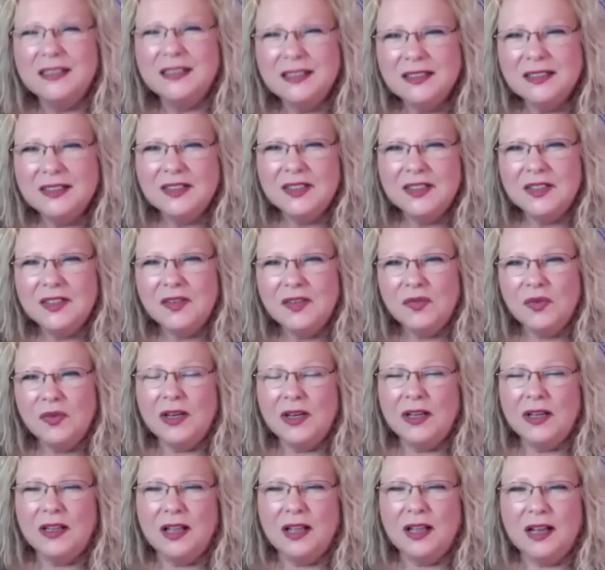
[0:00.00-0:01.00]

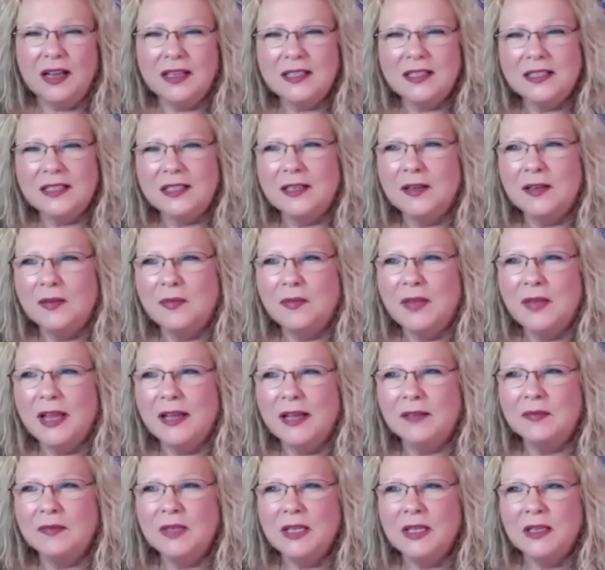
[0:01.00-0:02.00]
Well, awesome. Yeah.
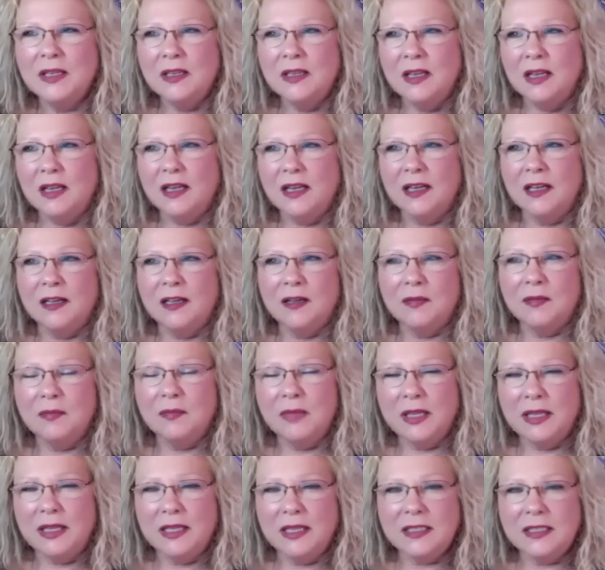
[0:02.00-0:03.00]

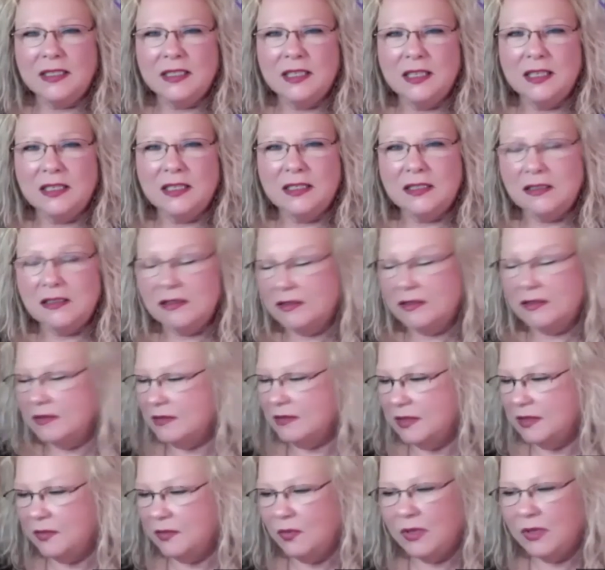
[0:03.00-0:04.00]
It's
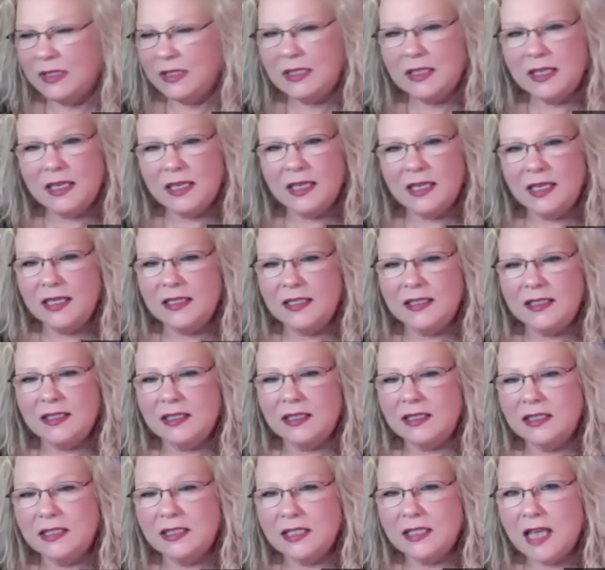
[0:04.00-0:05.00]
once again, it's
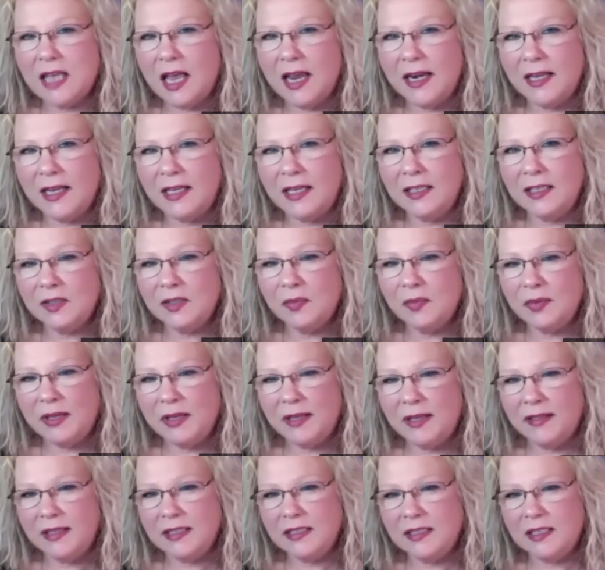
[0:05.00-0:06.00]
exciting to be in
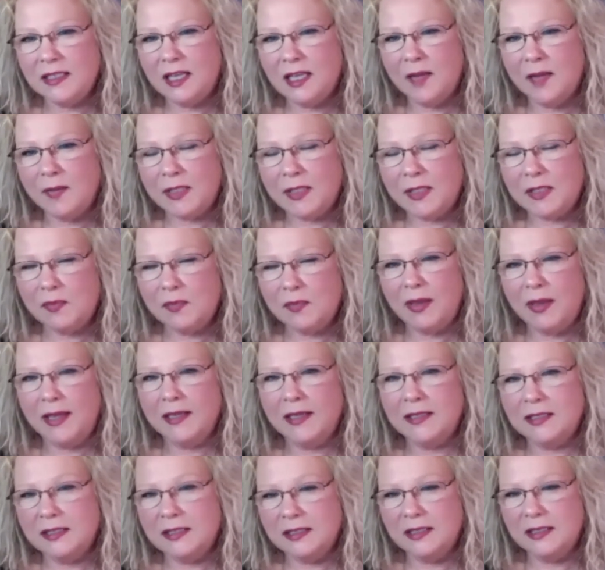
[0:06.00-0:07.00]
this time and
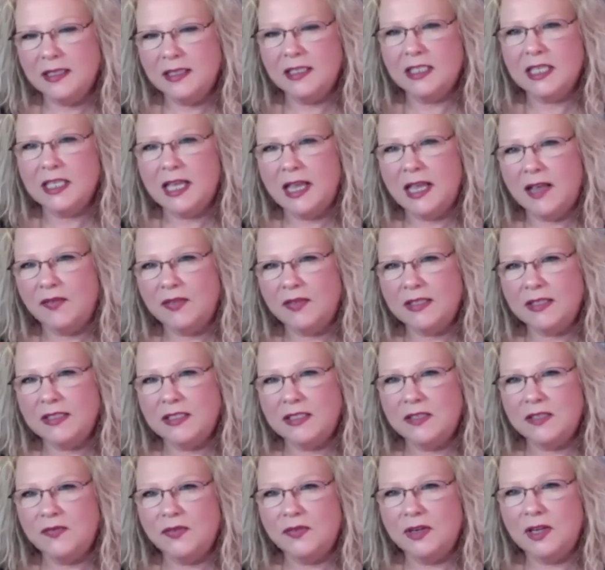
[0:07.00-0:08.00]
space and to have these
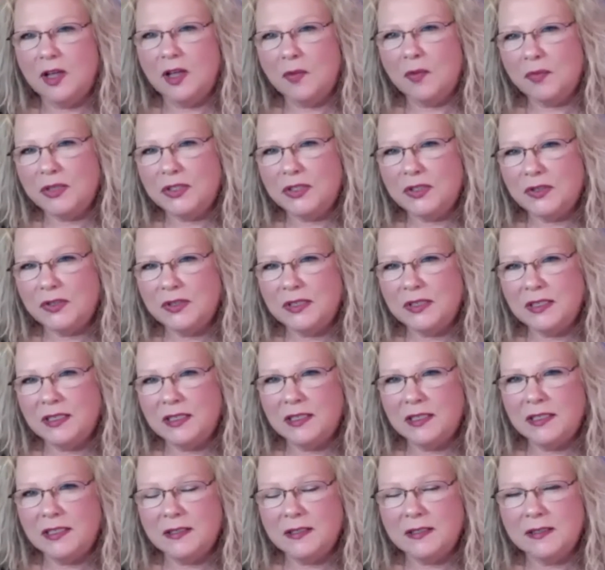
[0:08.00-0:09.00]
different
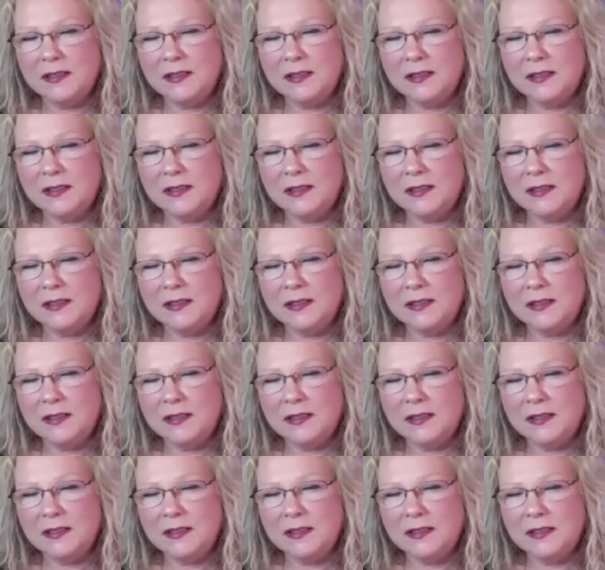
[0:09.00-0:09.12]
opportunities.